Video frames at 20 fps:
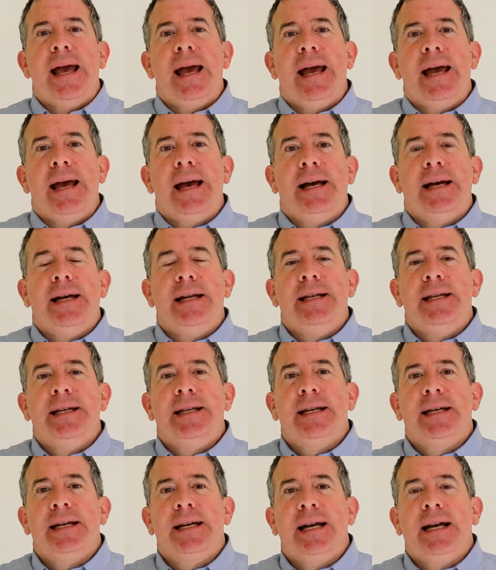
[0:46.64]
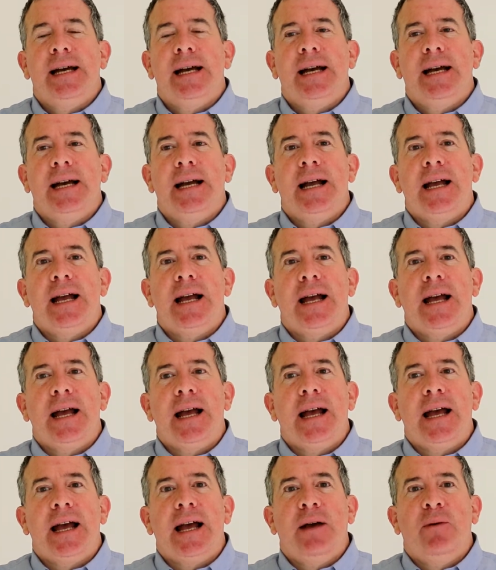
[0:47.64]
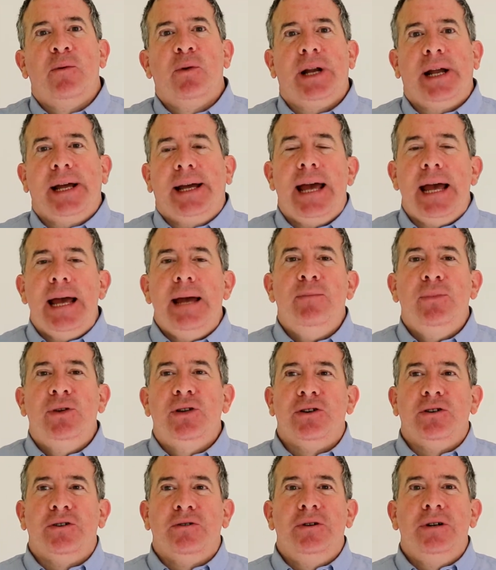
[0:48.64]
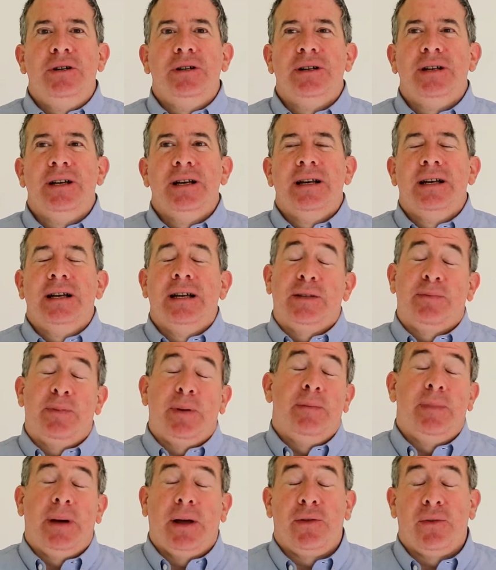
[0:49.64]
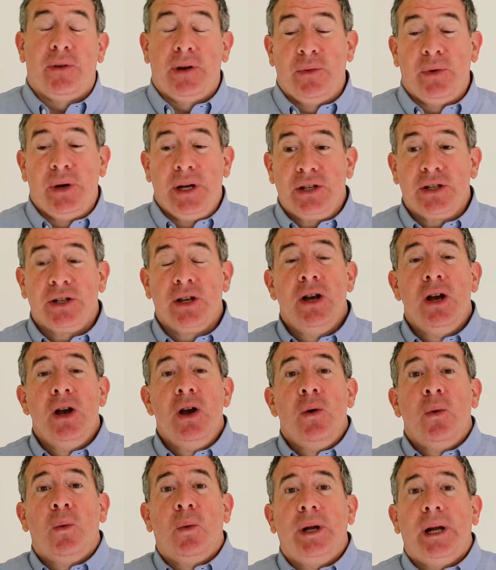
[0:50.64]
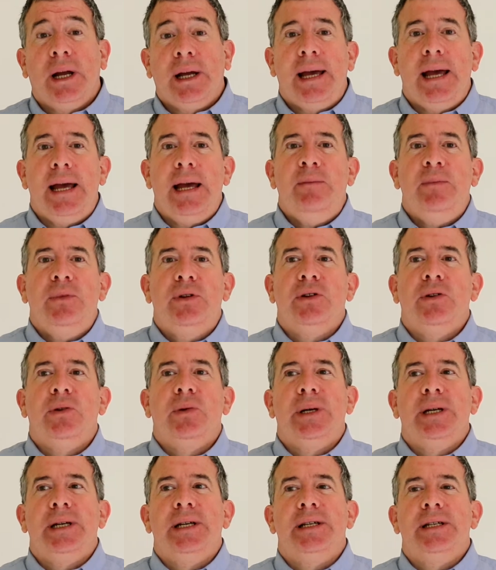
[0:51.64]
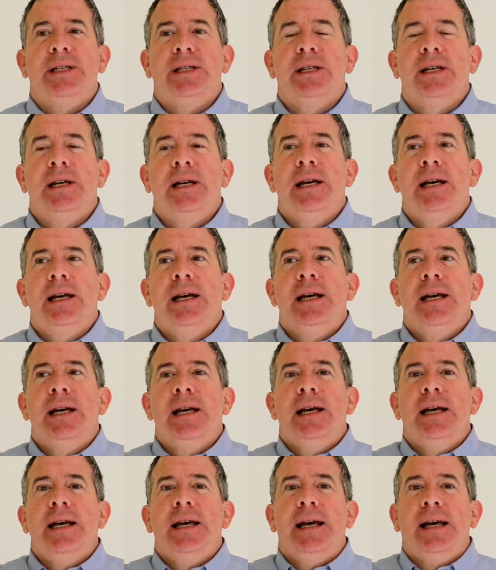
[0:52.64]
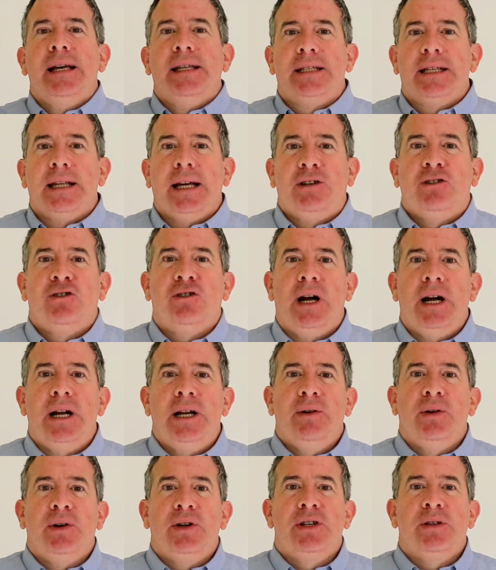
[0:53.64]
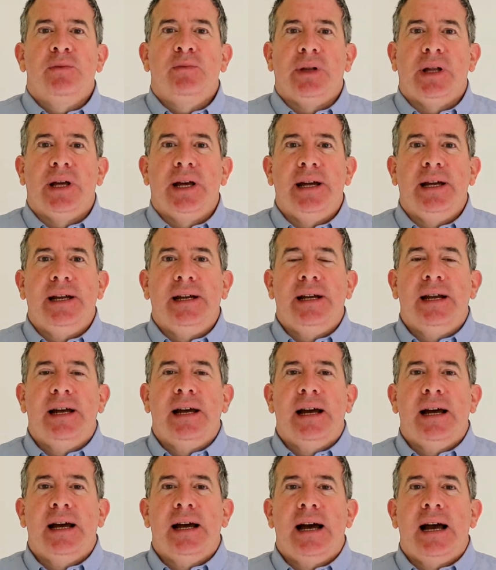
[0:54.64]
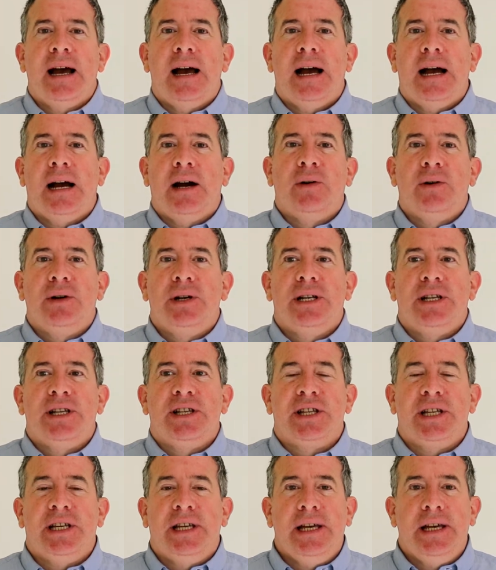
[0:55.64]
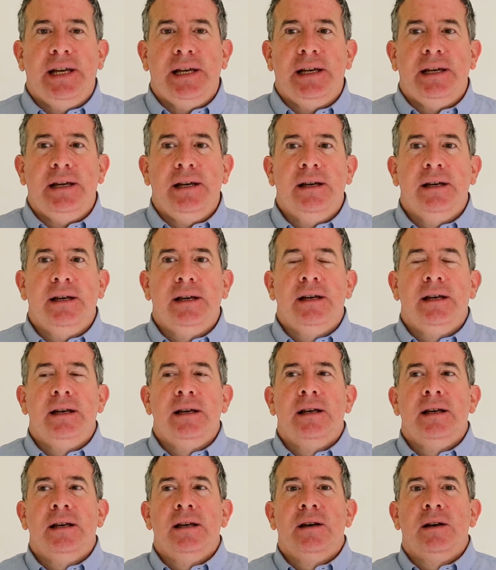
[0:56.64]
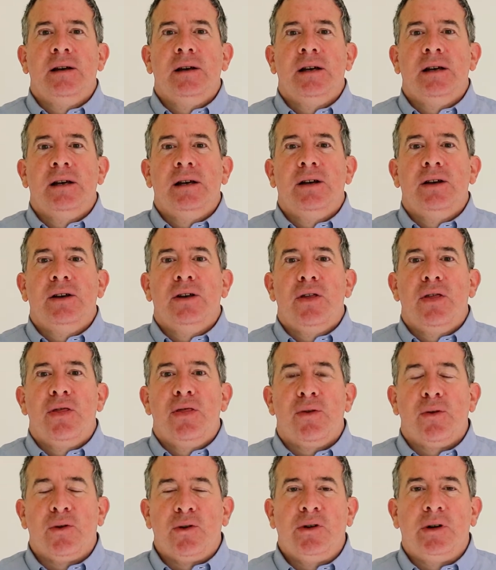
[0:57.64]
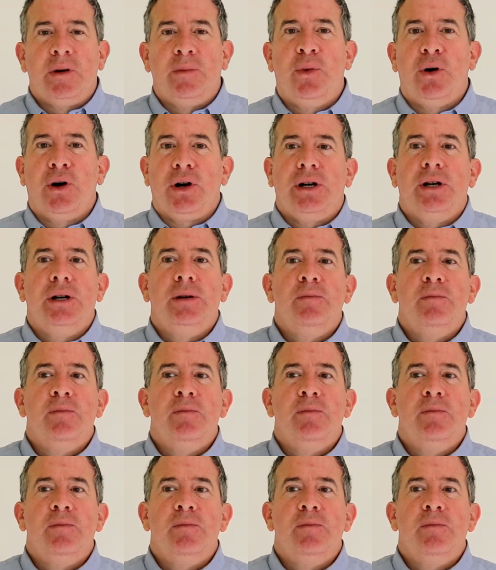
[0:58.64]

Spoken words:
And what I came to, it's been about 3 weeks, what I came to is, it's like trying to explain how to ski through a book.